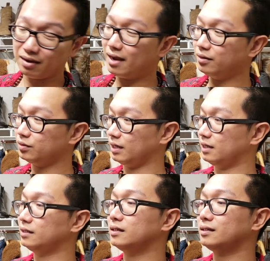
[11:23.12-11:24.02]
I do
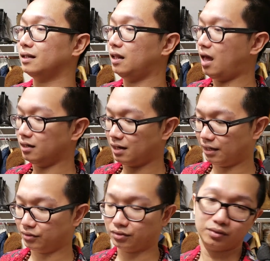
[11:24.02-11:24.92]
say this is a lot
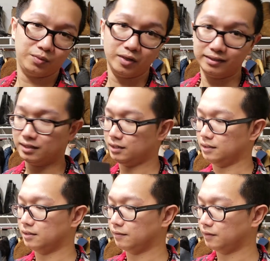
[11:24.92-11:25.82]
nicer. The
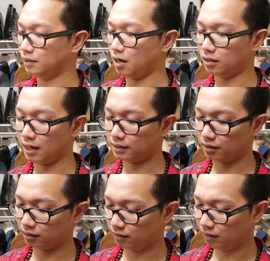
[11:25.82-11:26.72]
presentation is definitely not
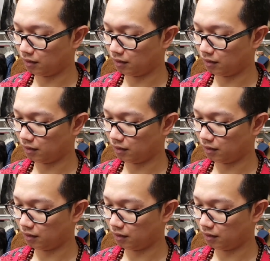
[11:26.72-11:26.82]
nicer.